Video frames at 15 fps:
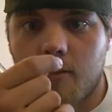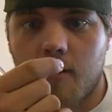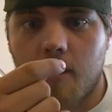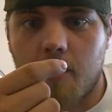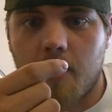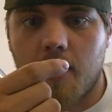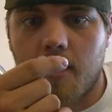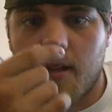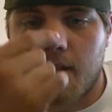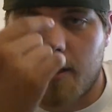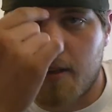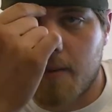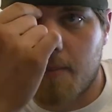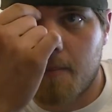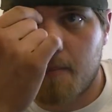right in my eye
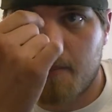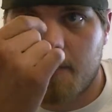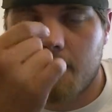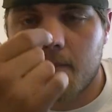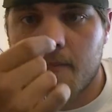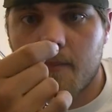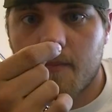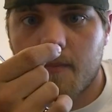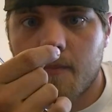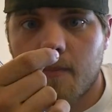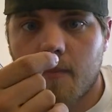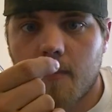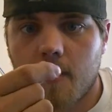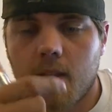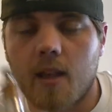here.
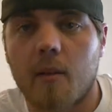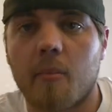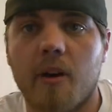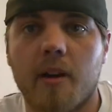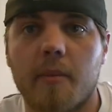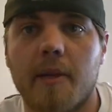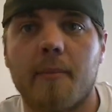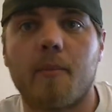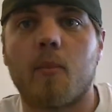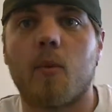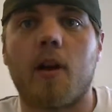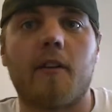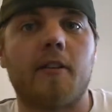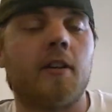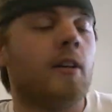Kind of bugging me.
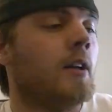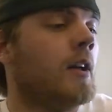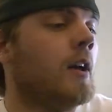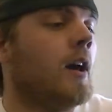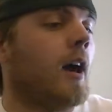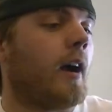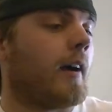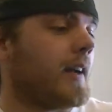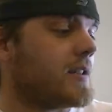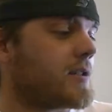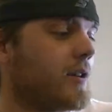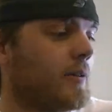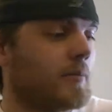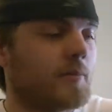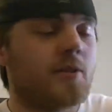Whatever. Alright,
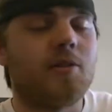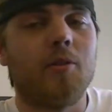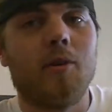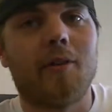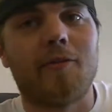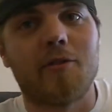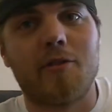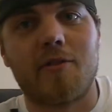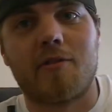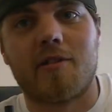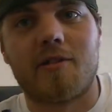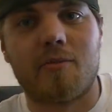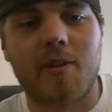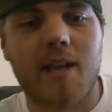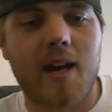so, two different
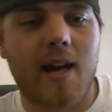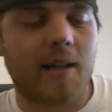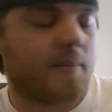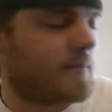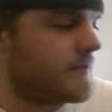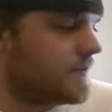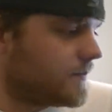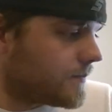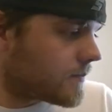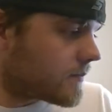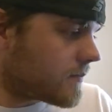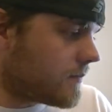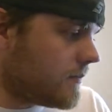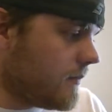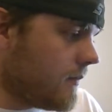juices. We got
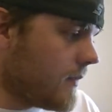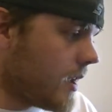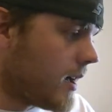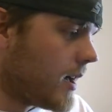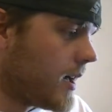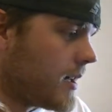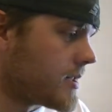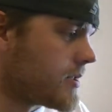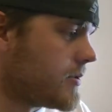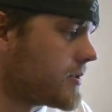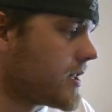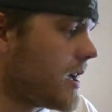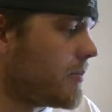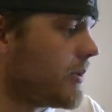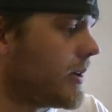Suicide